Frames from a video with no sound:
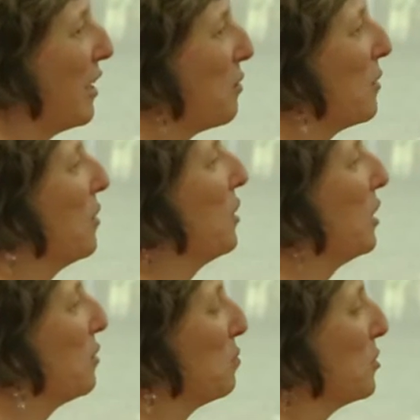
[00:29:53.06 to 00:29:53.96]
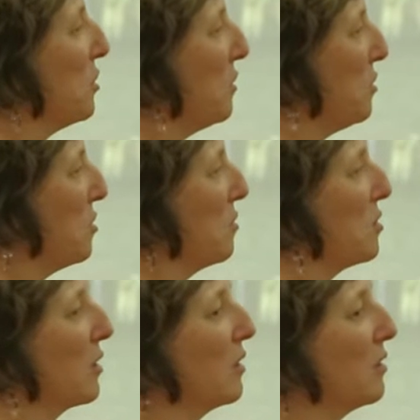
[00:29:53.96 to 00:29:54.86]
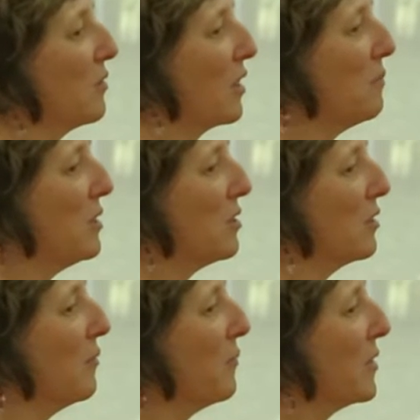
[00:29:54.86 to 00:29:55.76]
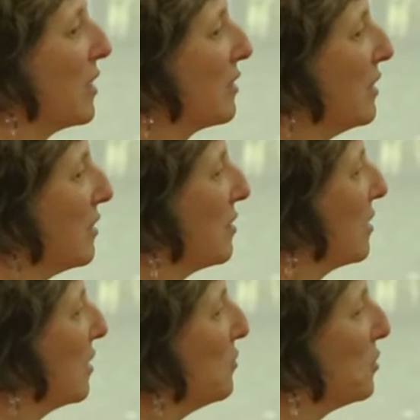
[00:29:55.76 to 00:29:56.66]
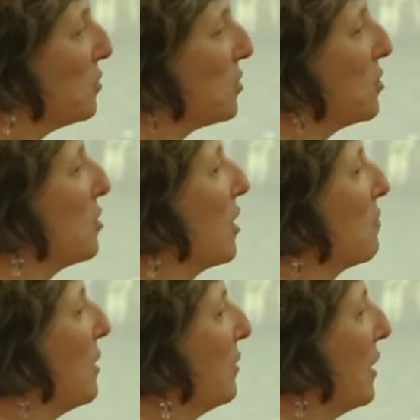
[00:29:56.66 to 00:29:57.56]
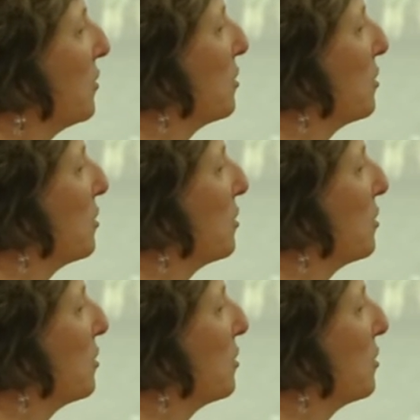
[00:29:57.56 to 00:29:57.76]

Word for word: how well they can produce using the environmental techniques that they've used and to talk about how